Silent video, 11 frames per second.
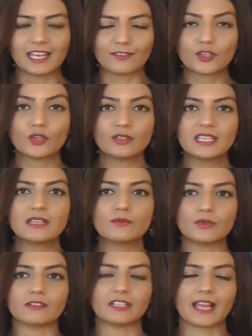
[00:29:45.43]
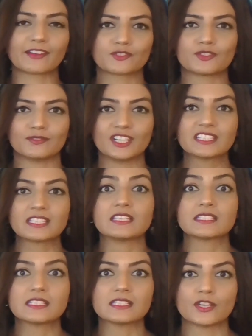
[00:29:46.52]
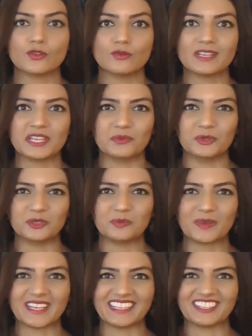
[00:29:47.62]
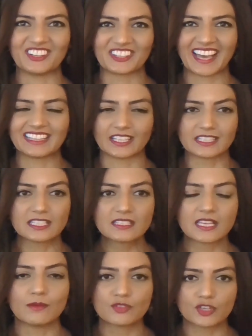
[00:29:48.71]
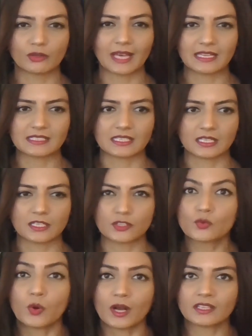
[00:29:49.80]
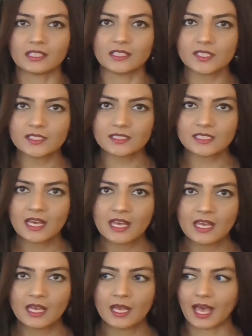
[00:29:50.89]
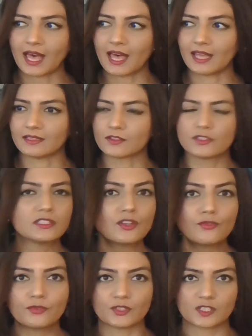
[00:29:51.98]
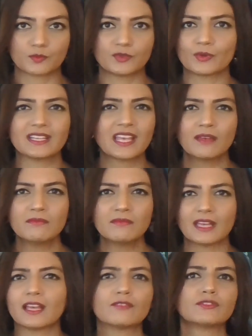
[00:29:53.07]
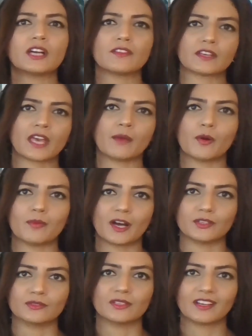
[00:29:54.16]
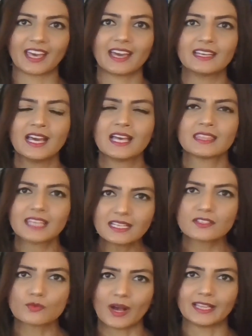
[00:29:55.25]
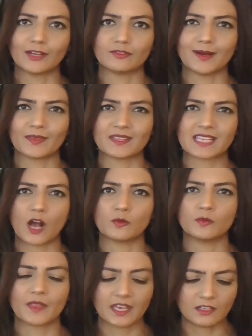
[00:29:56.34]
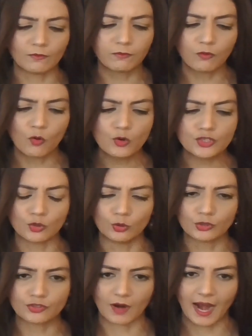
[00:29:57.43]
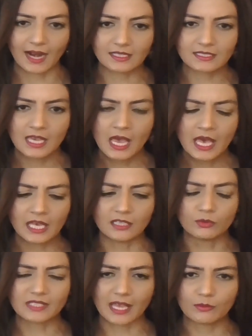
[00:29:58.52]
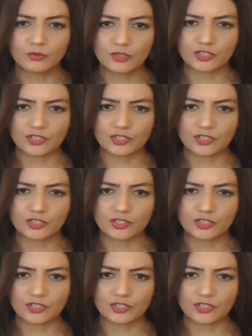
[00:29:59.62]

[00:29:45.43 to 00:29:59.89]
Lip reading: if HOONY were an extrovert, this is who he would be, okay? Like, this is him showcasing his quirkiness and the difference between him and every other K-pop idol, okay? That is what I love about this album, that in 4 short tracks, he was able to